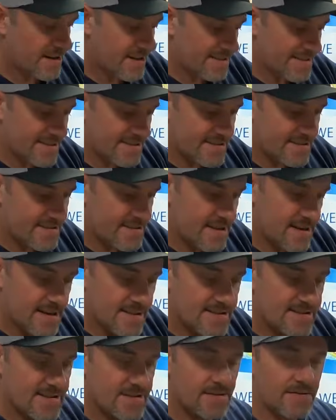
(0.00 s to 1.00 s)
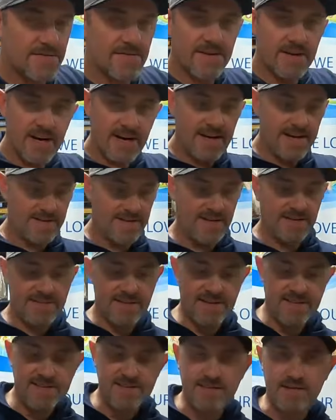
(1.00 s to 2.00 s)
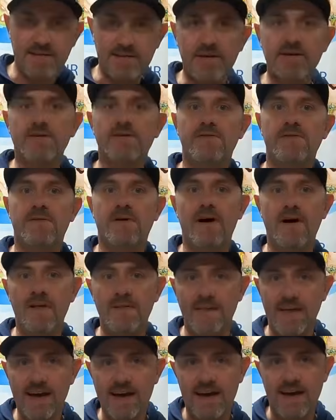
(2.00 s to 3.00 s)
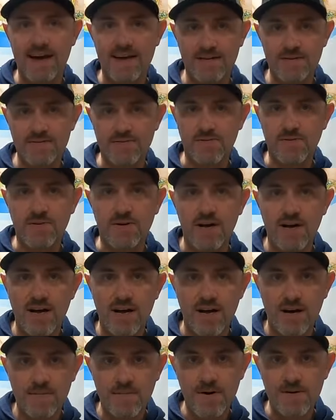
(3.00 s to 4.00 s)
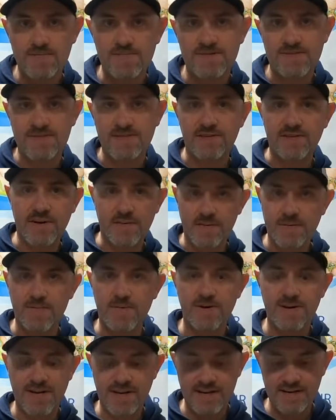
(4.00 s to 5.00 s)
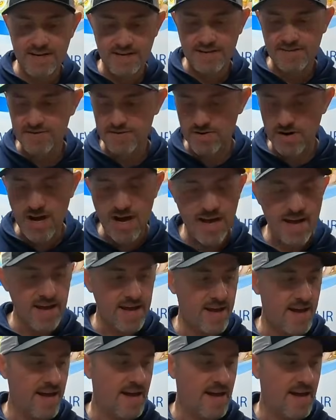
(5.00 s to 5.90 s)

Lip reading: to let this sit overnight and let that silicone on that actual pump seal that we put in dry.